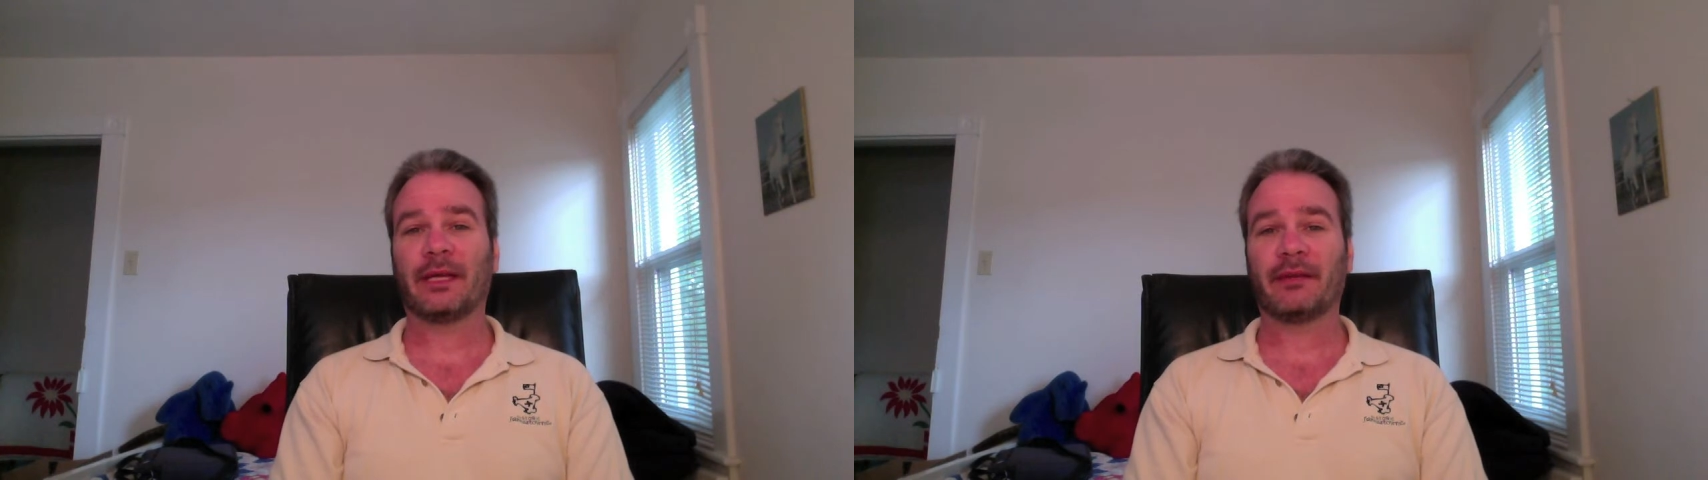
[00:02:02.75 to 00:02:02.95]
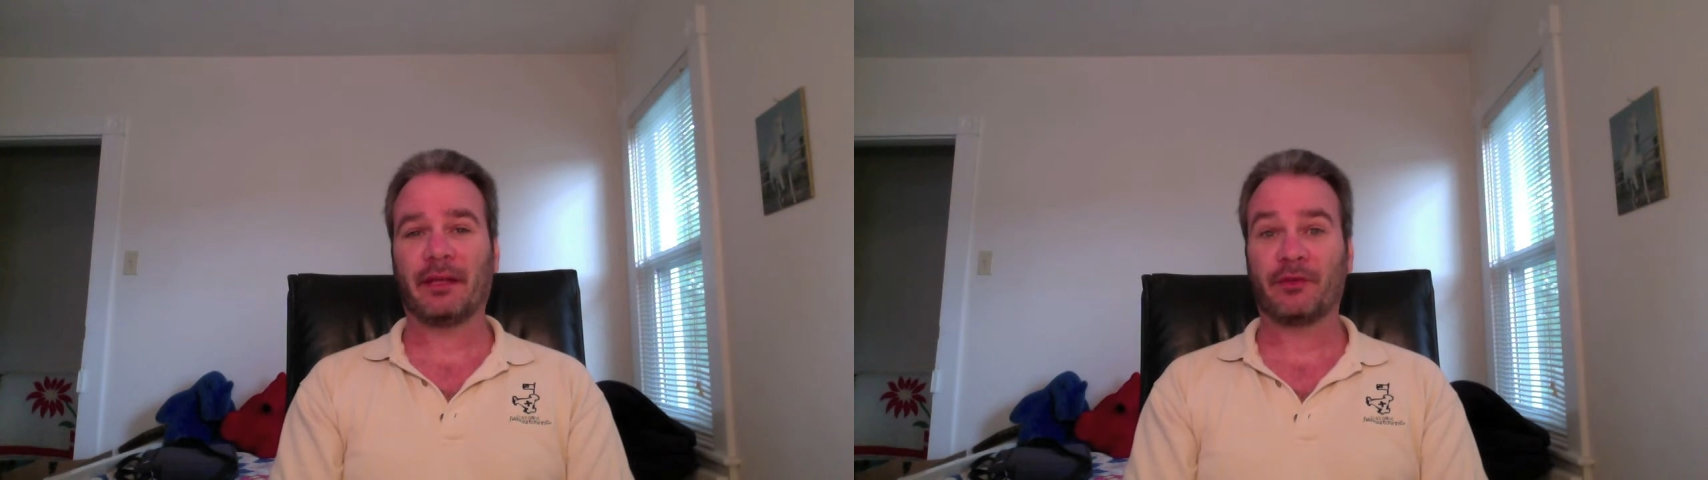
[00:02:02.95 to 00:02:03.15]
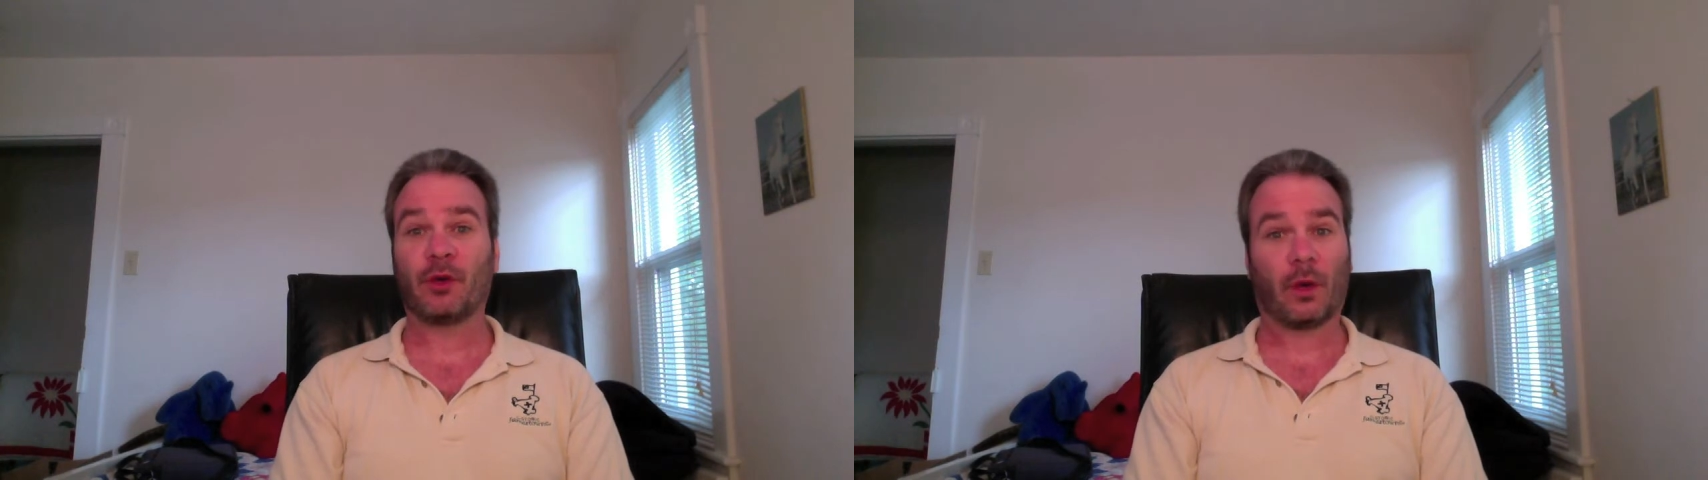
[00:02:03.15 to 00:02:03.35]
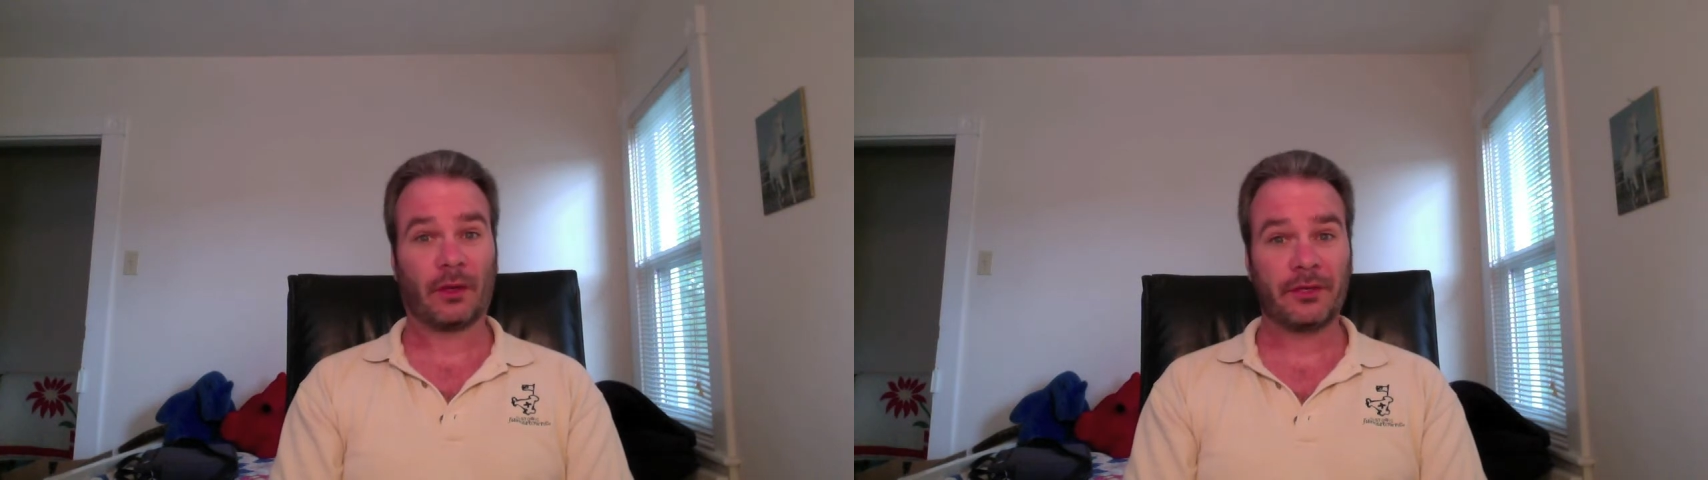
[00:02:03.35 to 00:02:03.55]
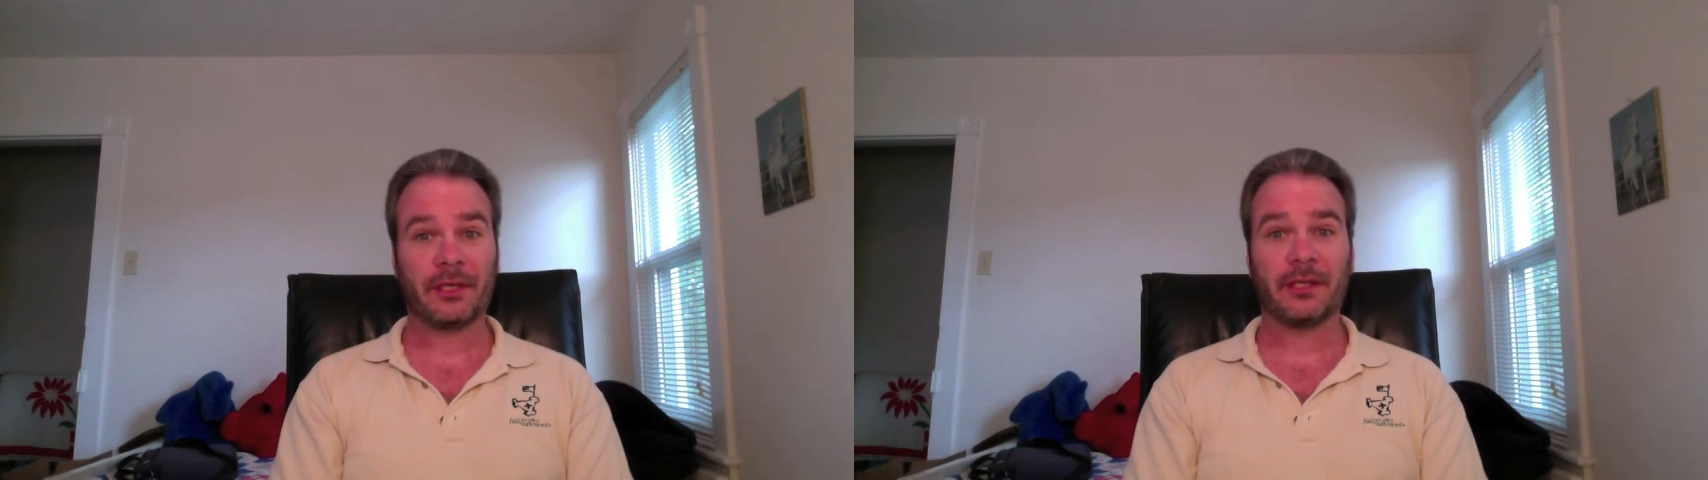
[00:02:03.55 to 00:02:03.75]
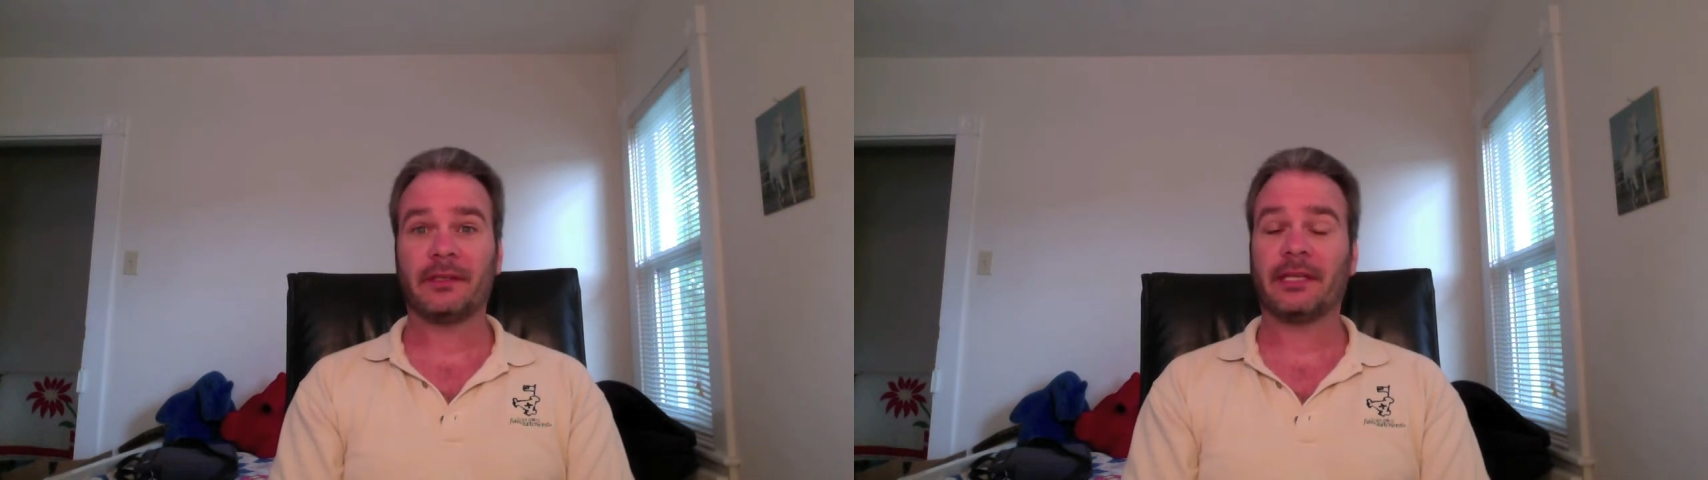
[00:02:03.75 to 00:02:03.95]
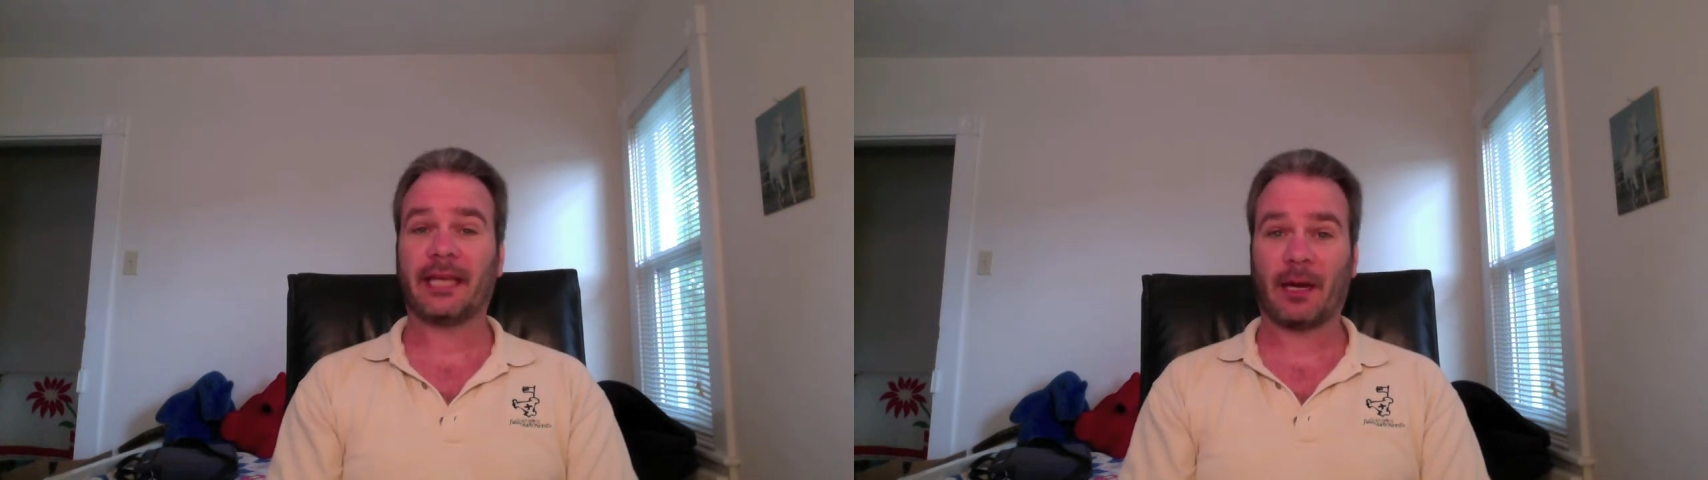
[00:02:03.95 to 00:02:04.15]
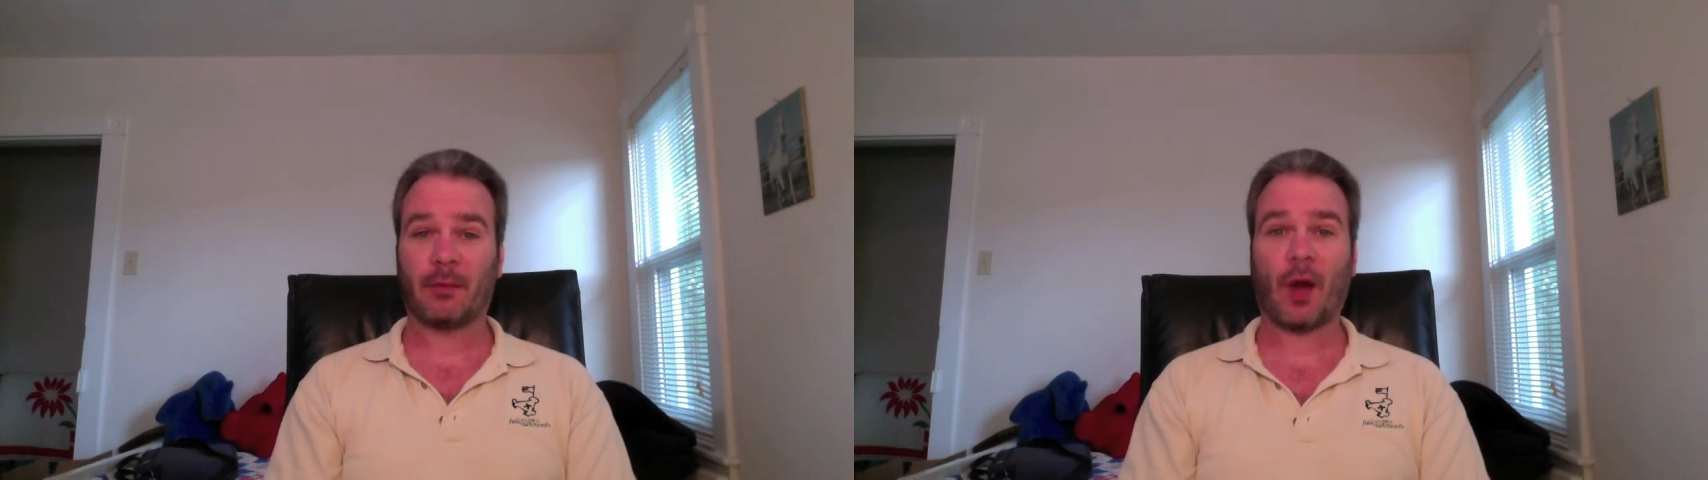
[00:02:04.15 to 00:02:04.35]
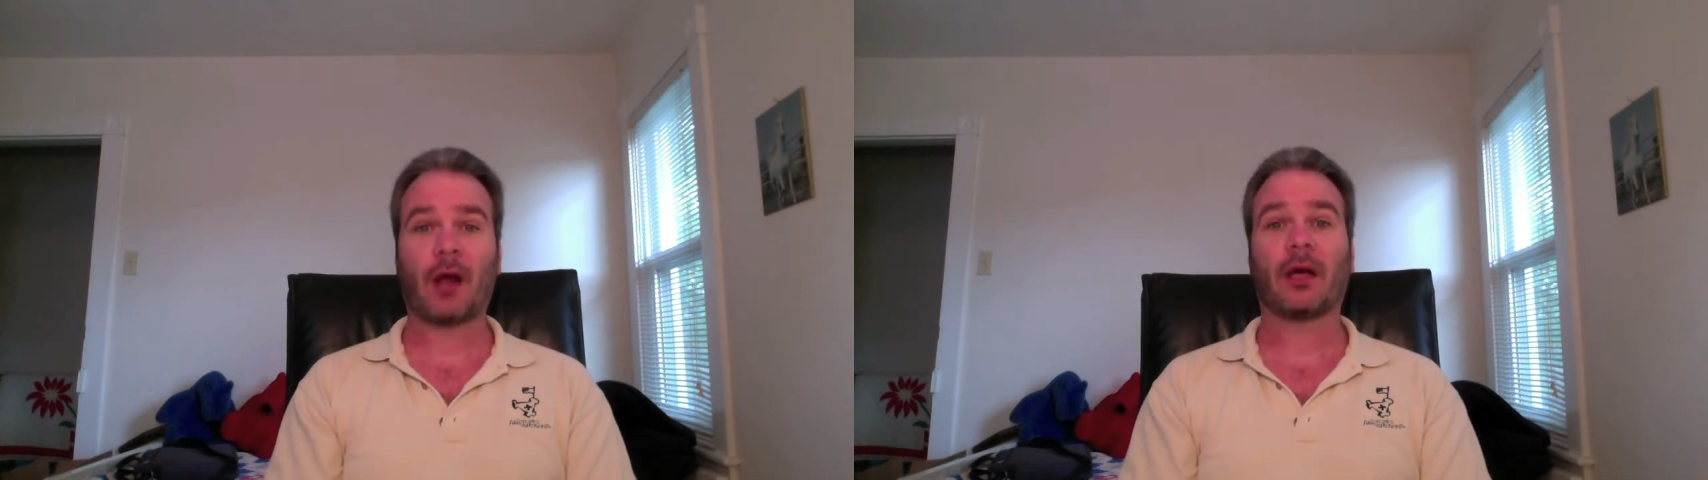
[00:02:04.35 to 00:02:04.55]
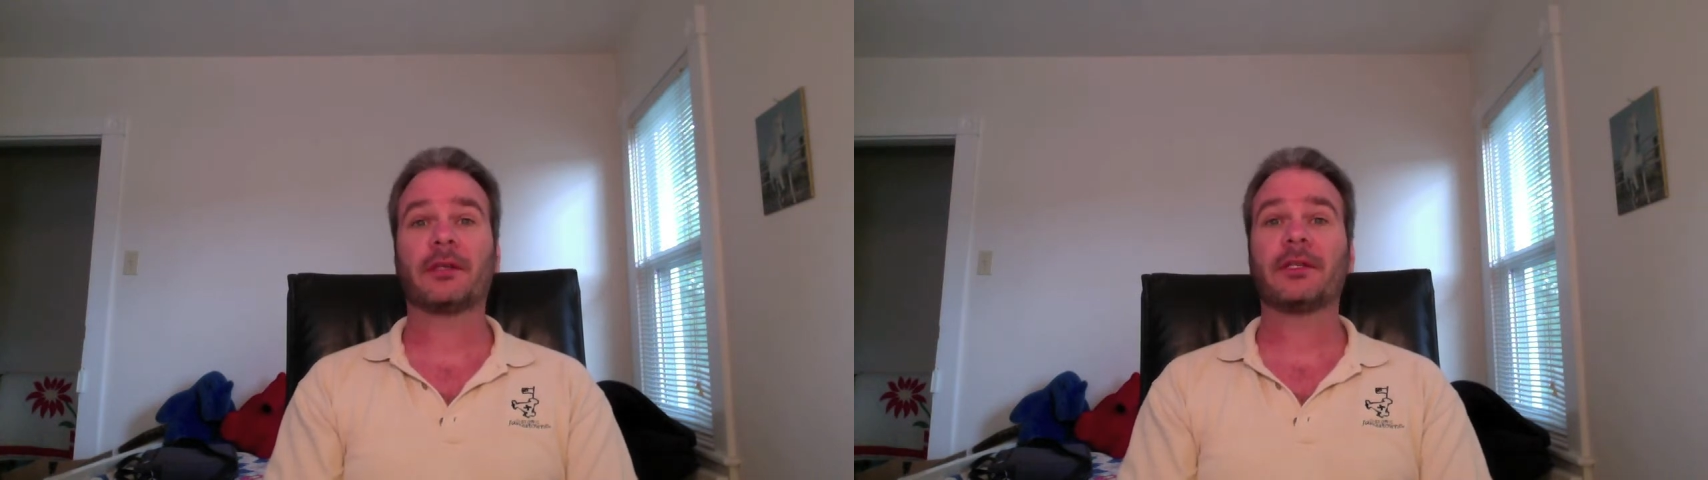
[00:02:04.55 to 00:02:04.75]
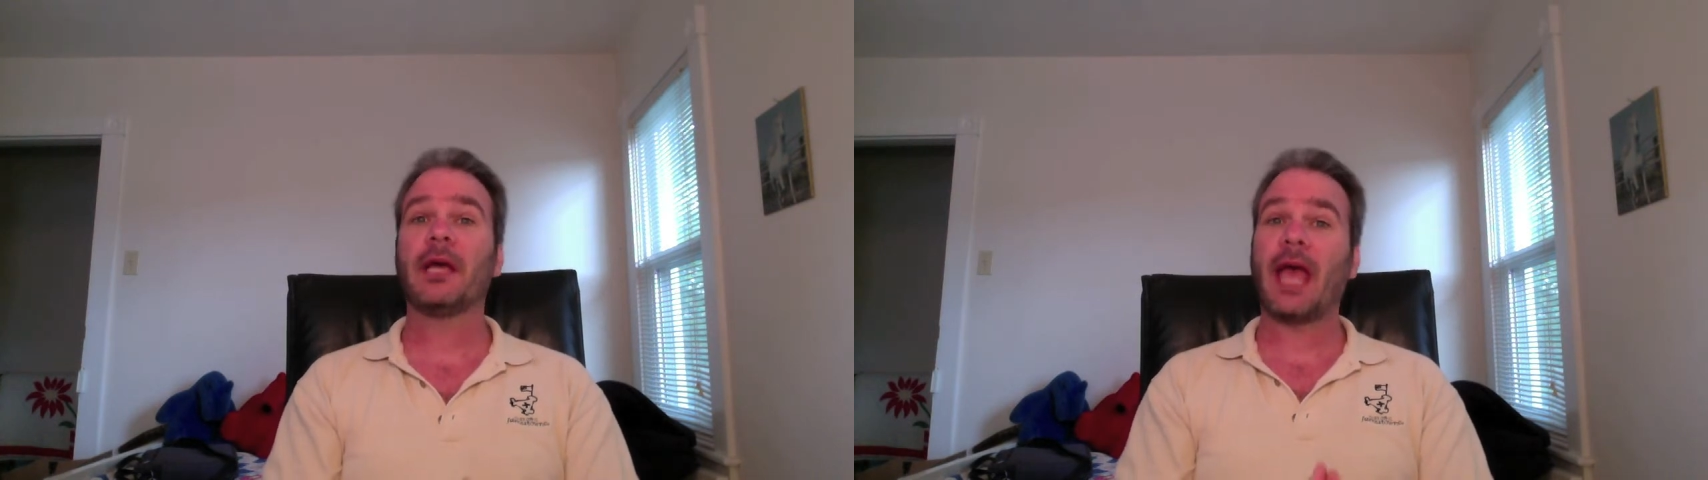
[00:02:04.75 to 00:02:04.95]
if you're willing to, to get a product